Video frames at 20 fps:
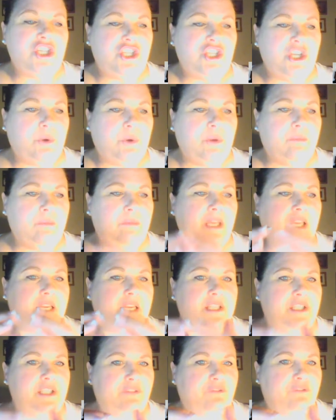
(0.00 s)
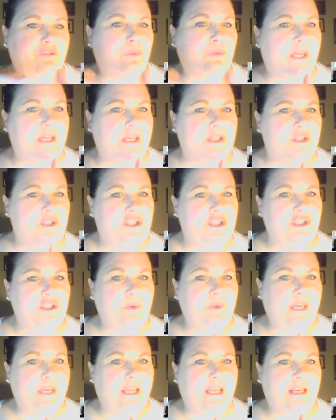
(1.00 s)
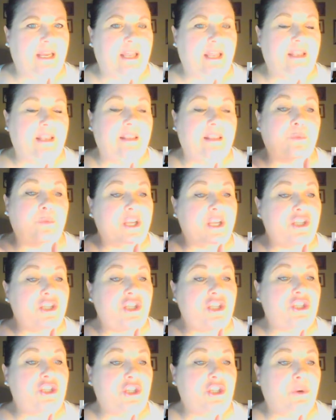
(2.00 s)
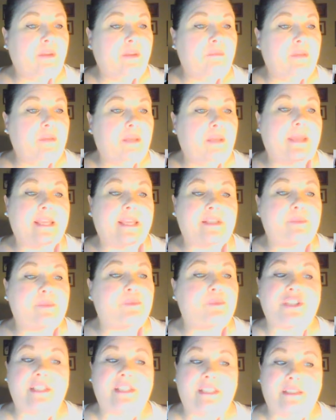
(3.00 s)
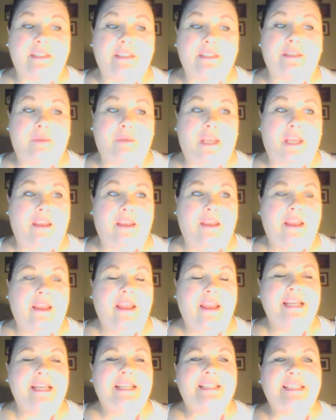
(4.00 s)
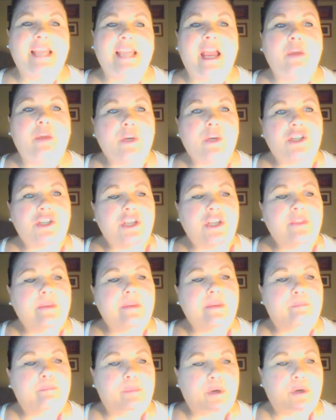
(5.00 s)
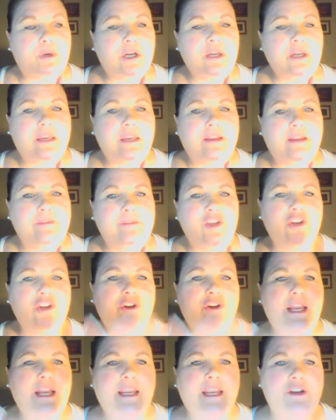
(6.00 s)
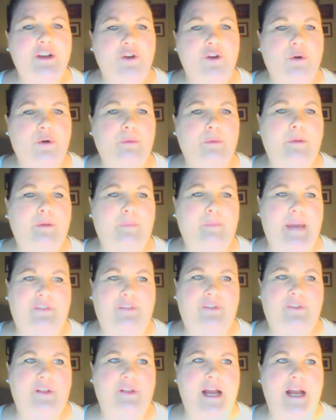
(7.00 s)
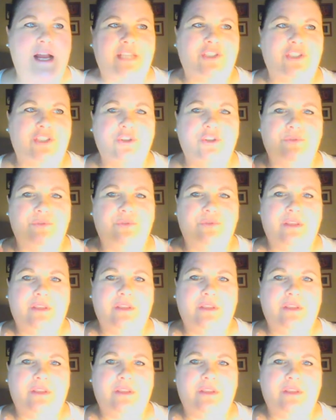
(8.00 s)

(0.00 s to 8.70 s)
showing me a different way to do it. And the way she's showing me makes more sense to me. See, I wish in the book, you know, like in a normal math class, you